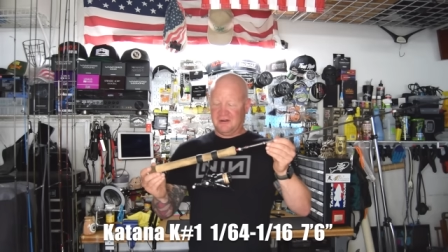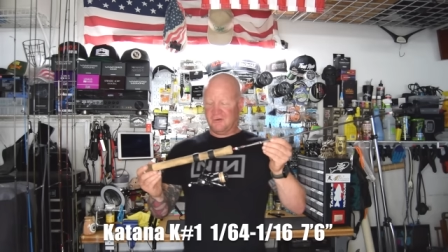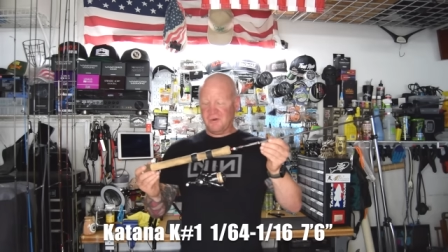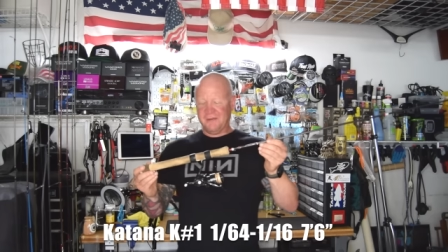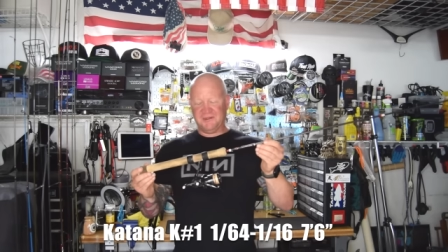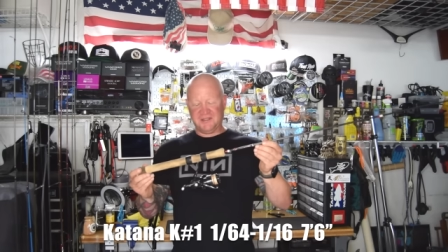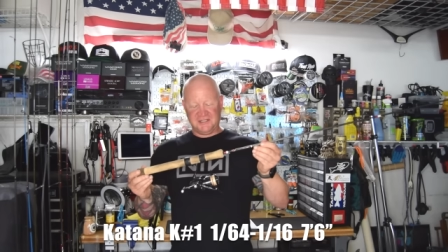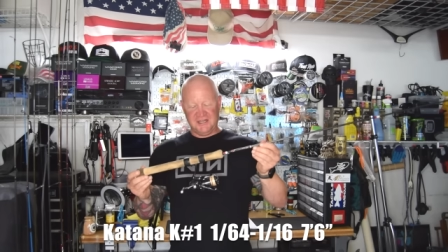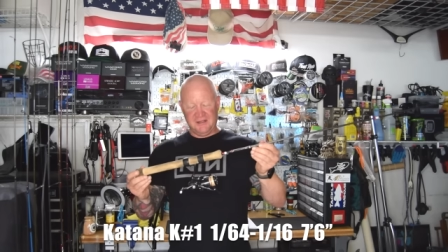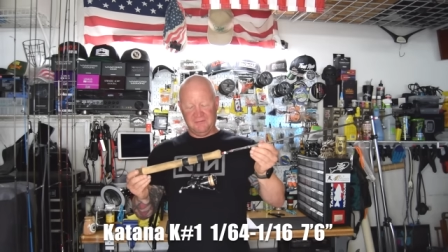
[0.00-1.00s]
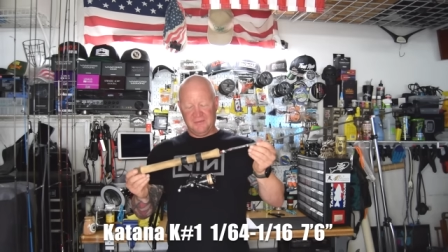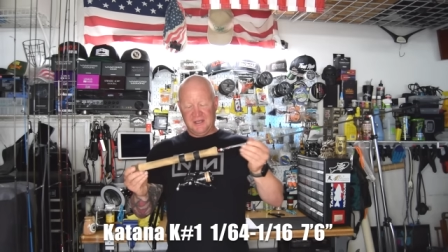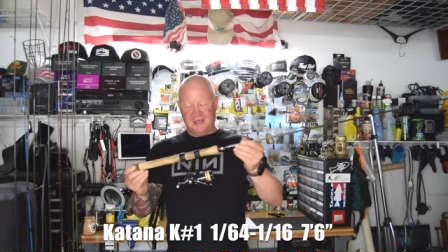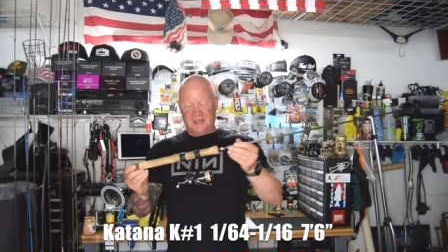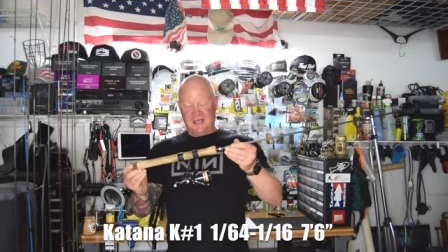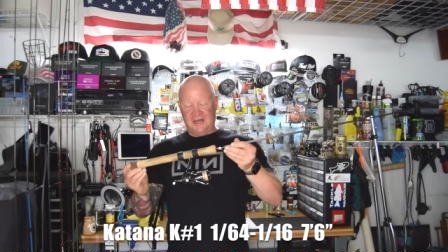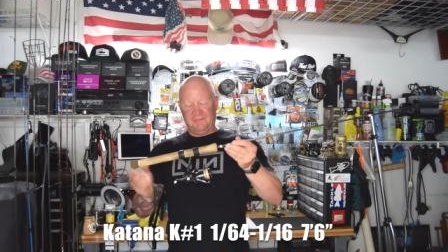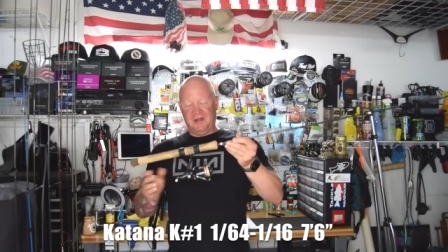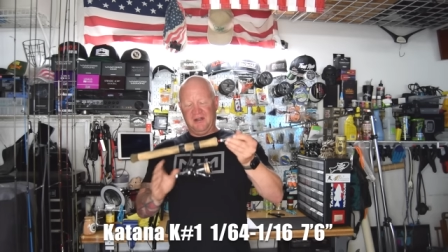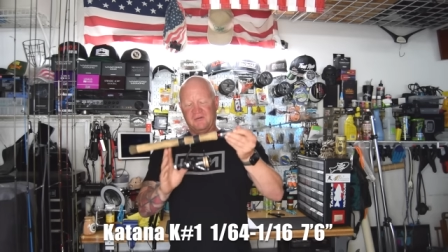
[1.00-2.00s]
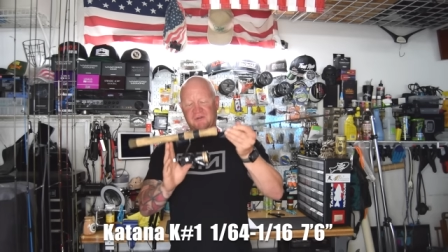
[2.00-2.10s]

or whip at the tip. And I paired it